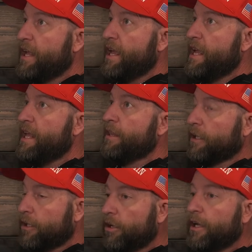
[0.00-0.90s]
in the
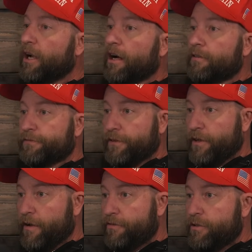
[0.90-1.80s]
good of
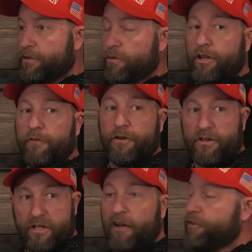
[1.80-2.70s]
doing good for
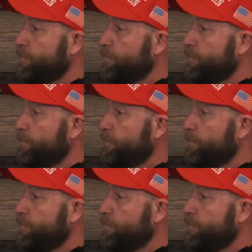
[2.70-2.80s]
yourself